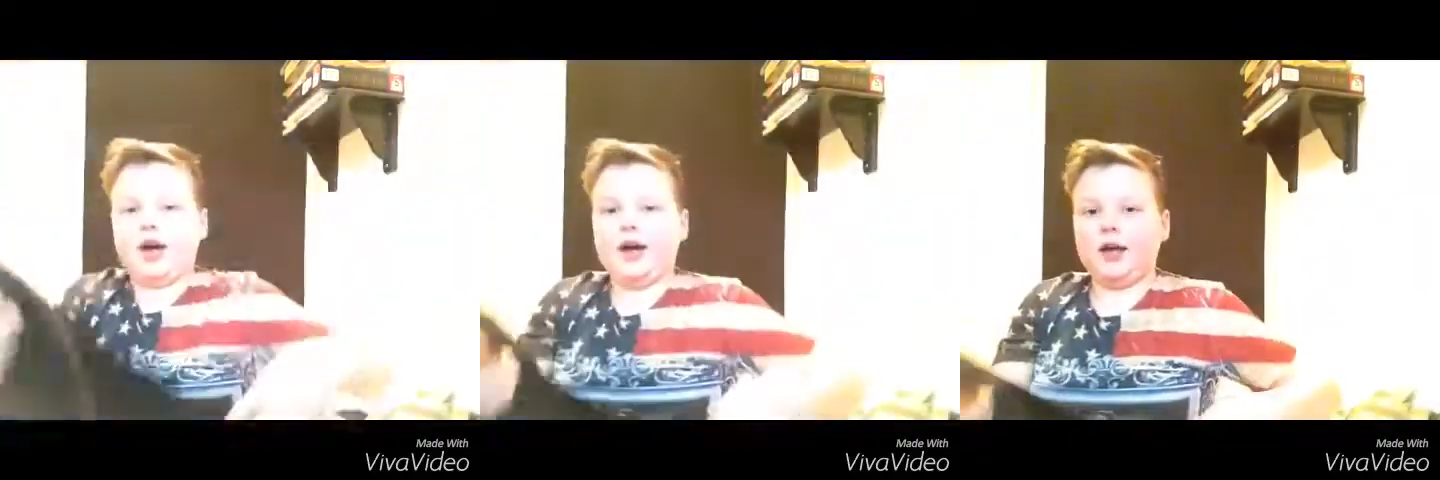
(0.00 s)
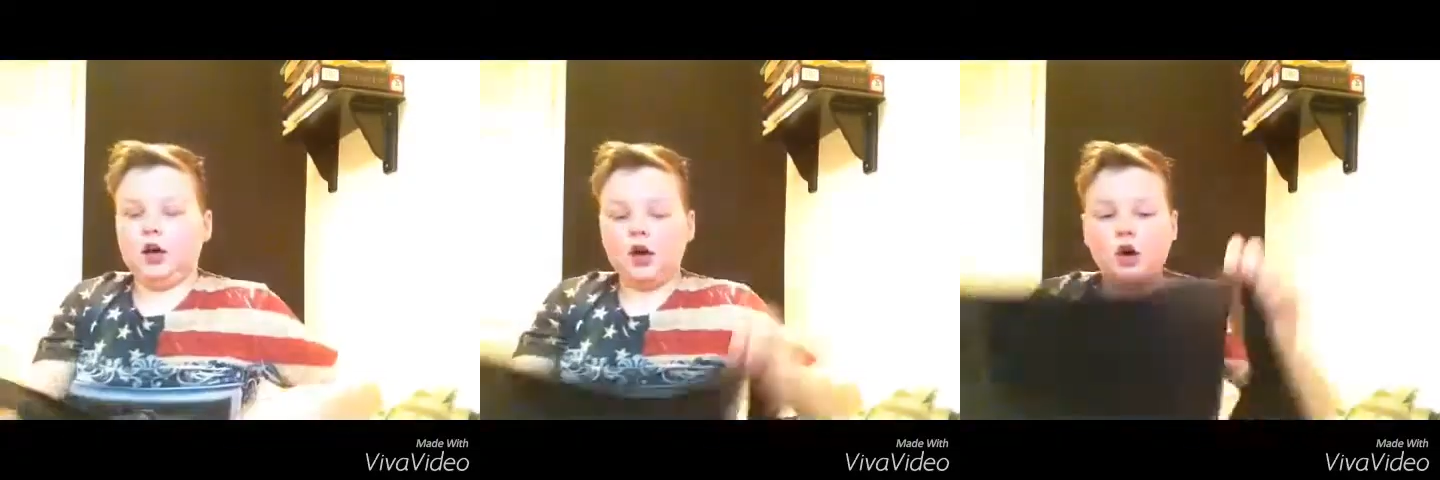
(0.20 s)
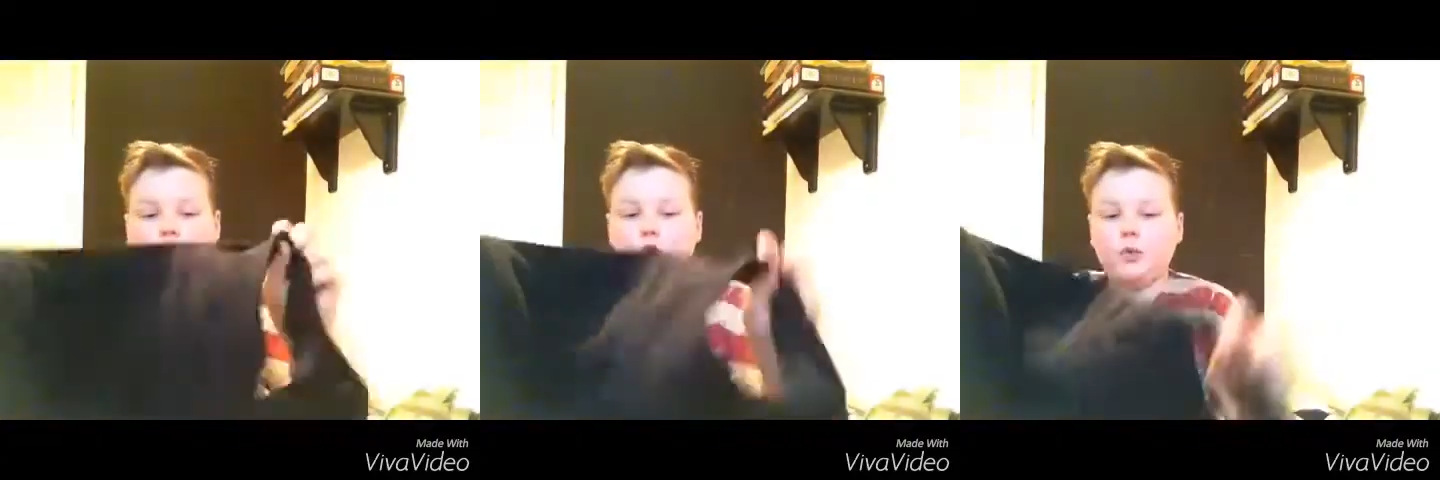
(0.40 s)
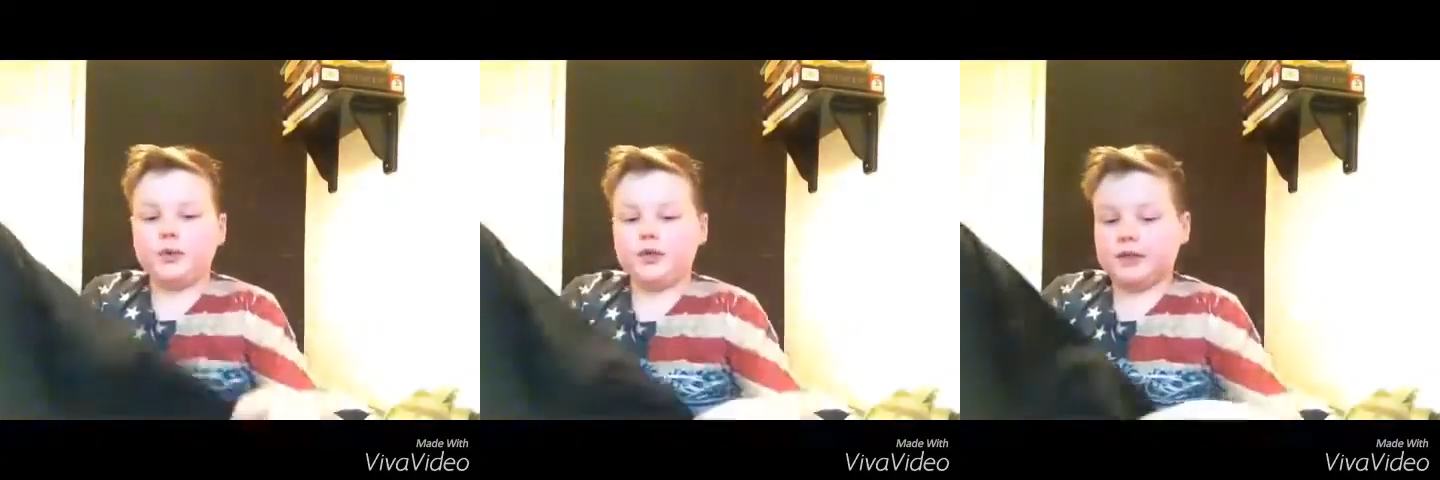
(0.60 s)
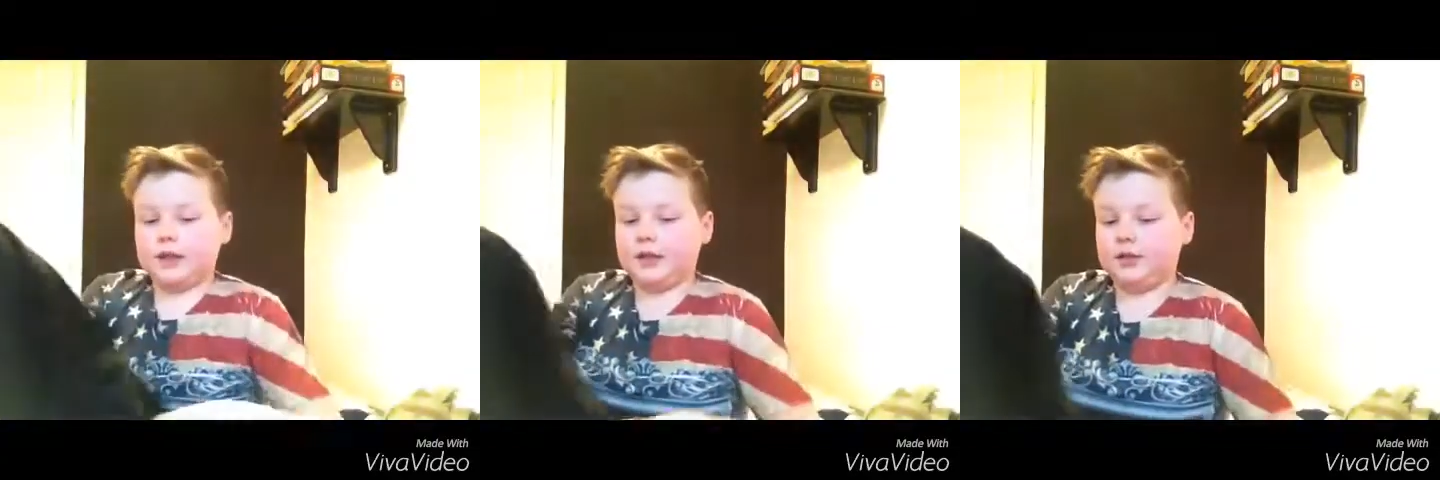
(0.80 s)
I
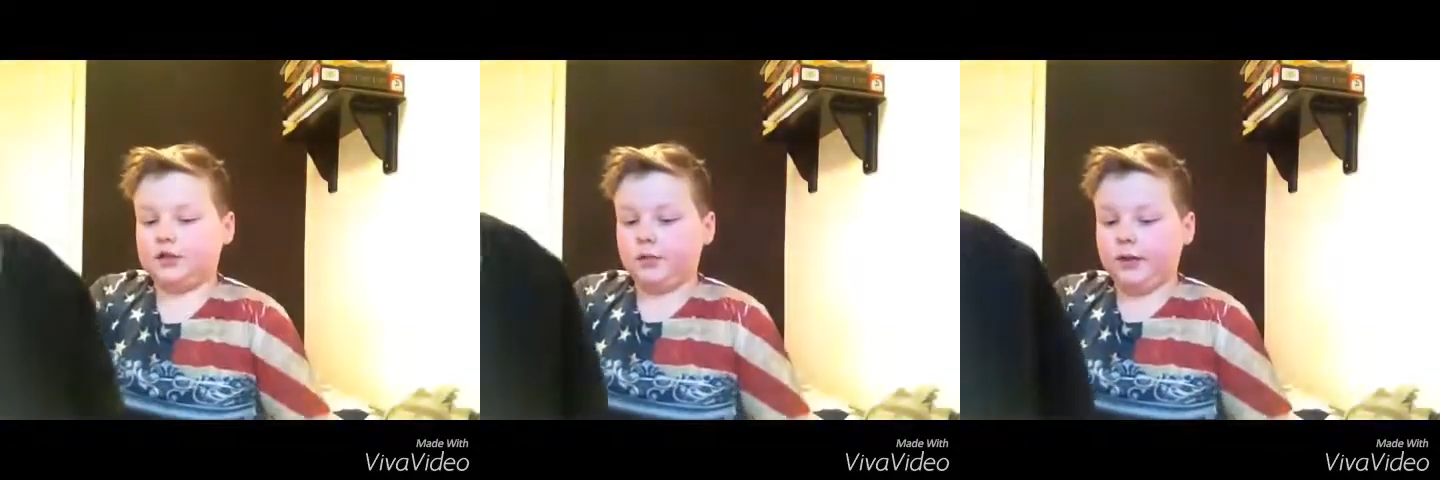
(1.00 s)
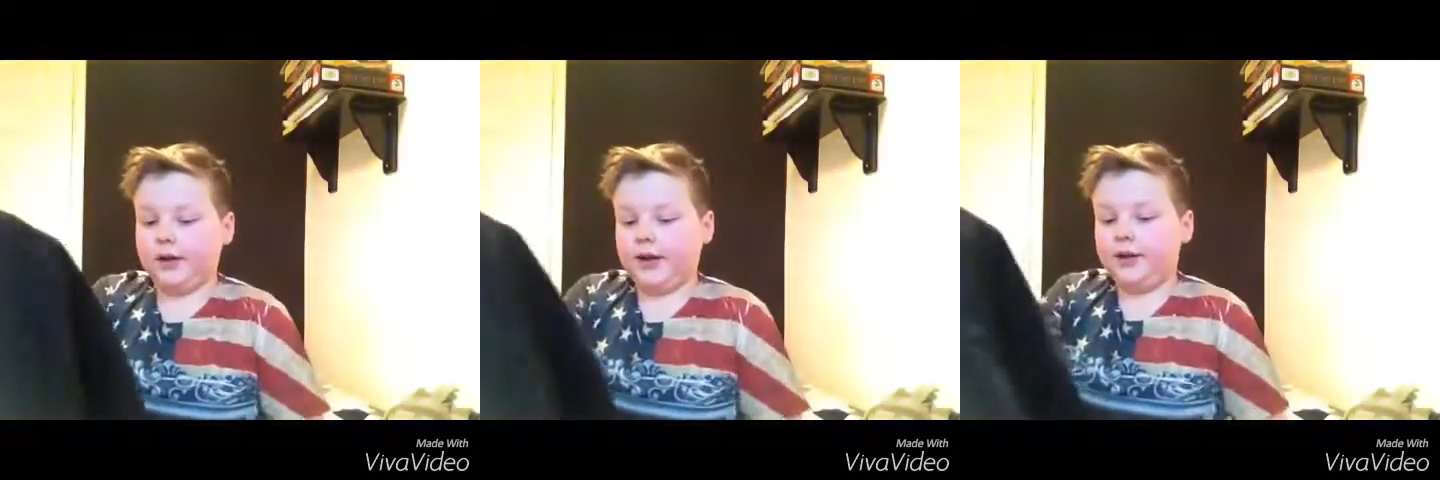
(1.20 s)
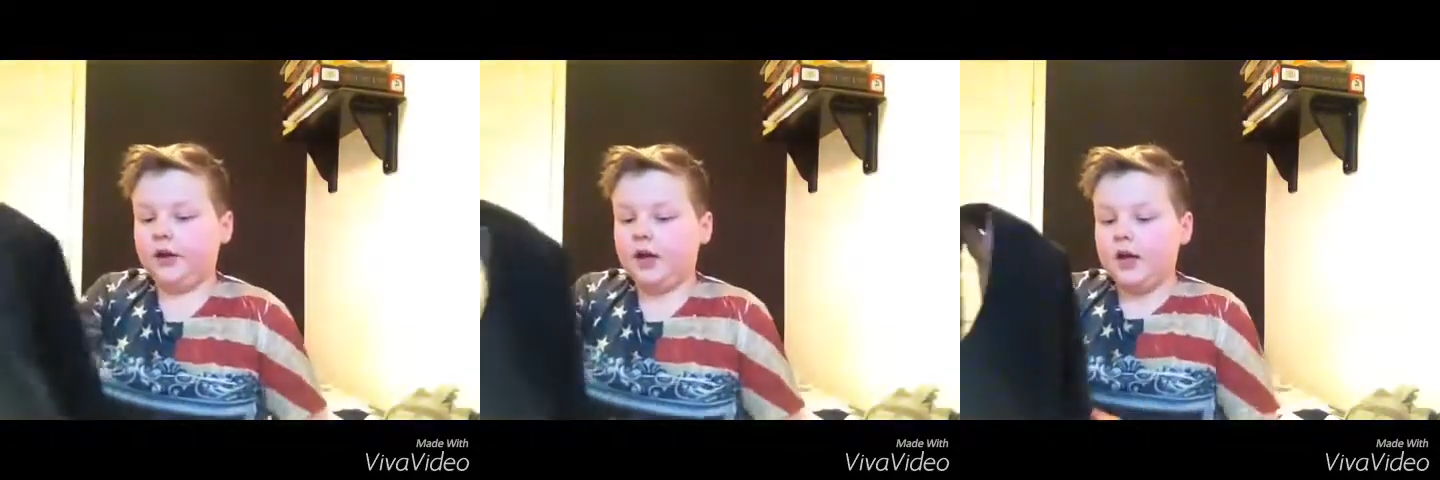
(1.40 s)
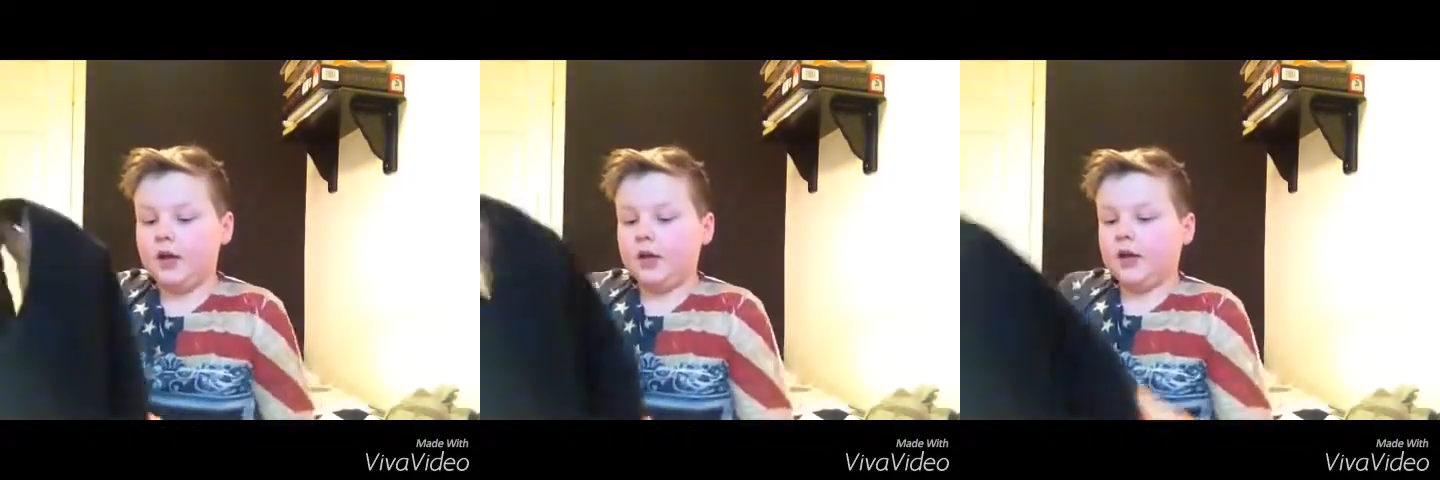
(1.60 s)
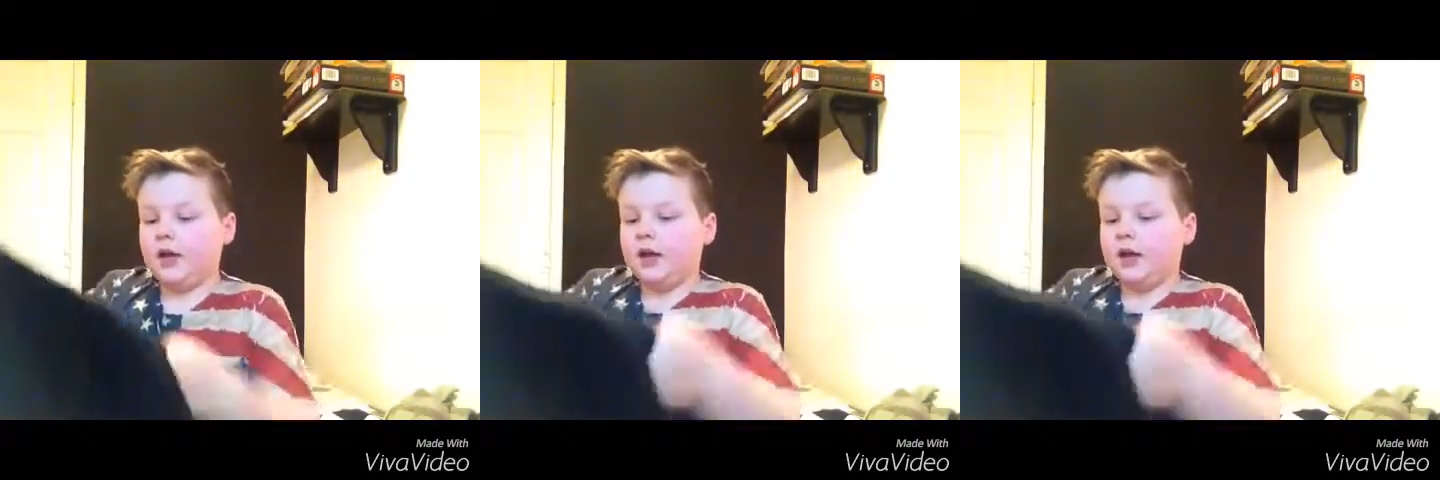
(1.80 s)
always like to wear.